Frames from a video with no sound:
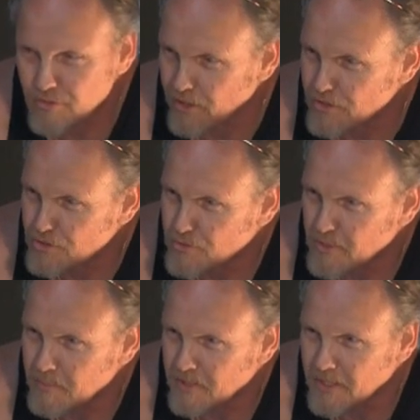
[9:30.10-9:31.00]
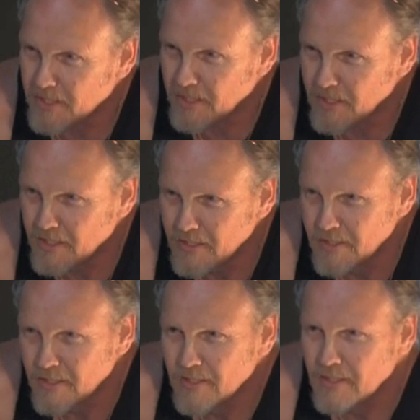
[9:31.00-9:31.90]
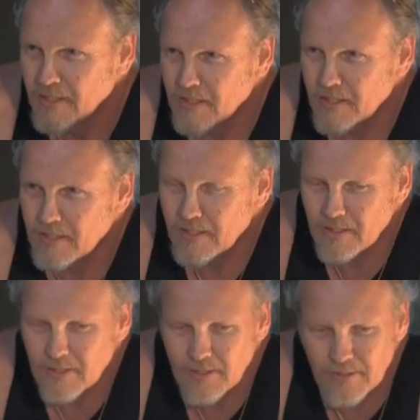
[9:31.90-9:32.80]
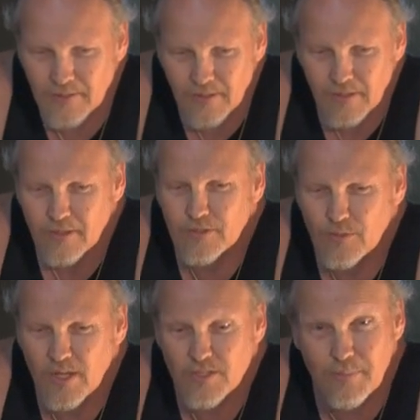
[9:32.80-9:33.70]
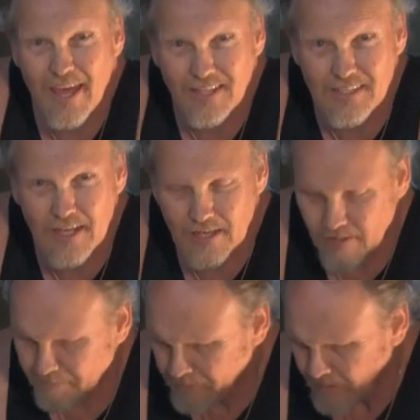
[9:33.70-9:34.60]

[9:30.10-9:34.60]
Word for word: extremely uh, uh, creates bad day.